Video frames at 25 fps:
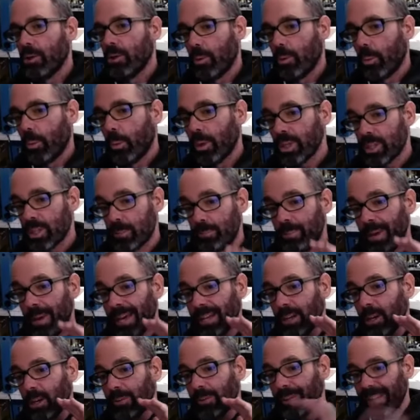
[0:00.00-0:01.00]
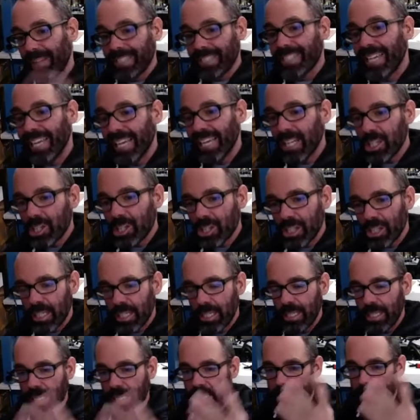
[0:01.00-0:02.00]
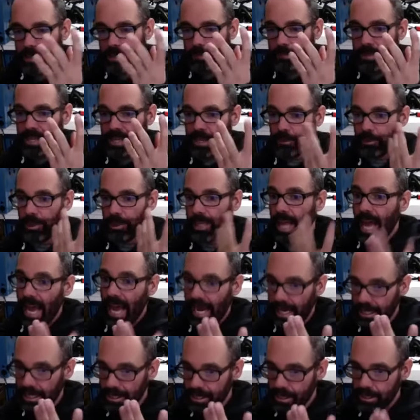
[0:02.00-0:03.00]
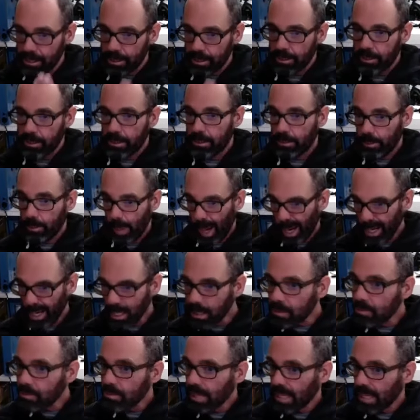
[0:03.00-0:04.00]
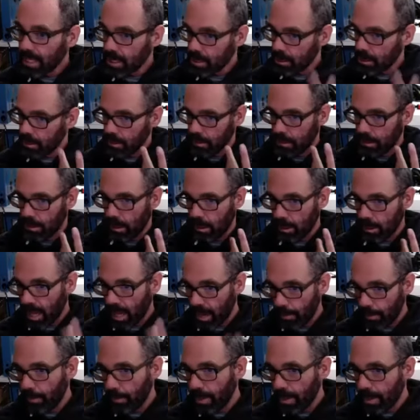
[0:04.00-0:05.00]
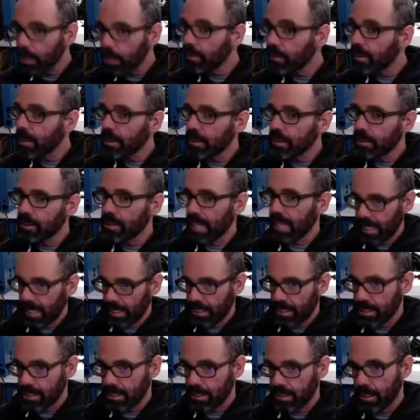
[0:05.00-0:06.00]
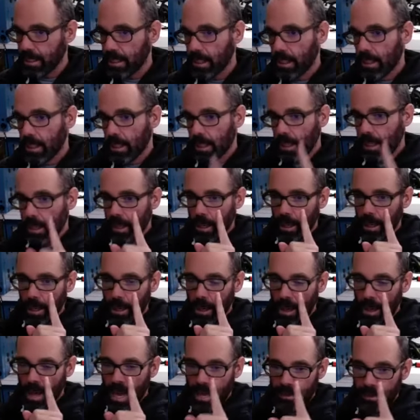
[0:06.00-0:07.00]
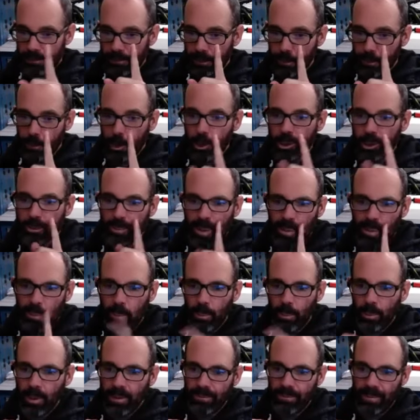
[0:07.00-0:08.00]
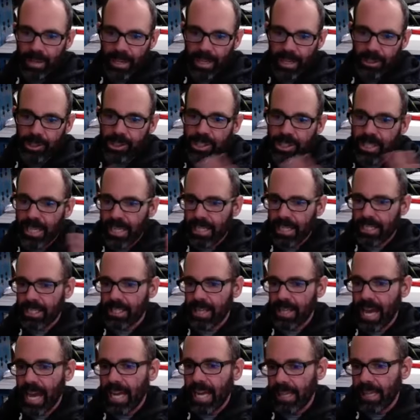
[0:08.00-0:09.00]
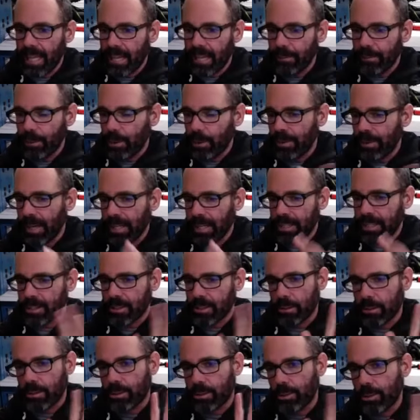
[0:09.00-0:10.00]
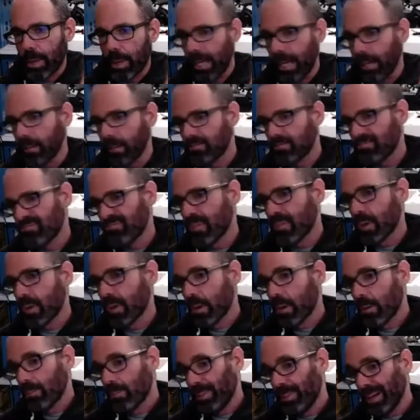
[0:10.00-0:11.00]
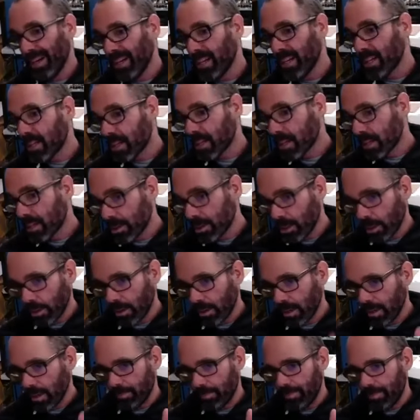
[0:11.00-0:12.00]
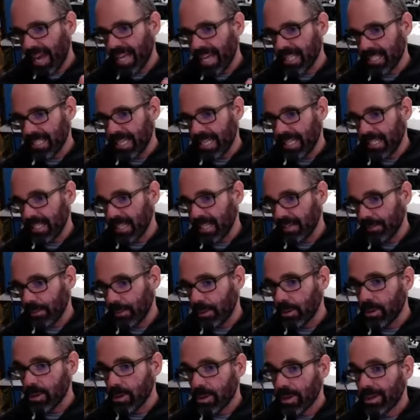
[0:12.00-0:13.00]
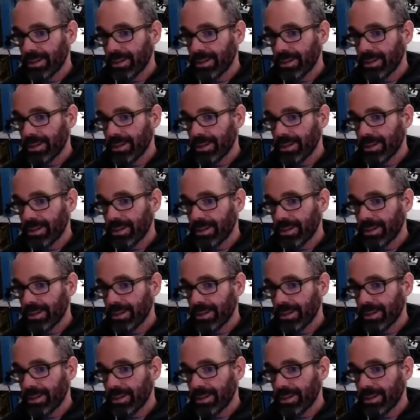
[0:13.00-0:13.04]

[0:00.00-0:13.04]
What's better than tension is being relaxed, right? That's better than tense. And for most people, if they could just get to that level, that's great. But you're already past that level.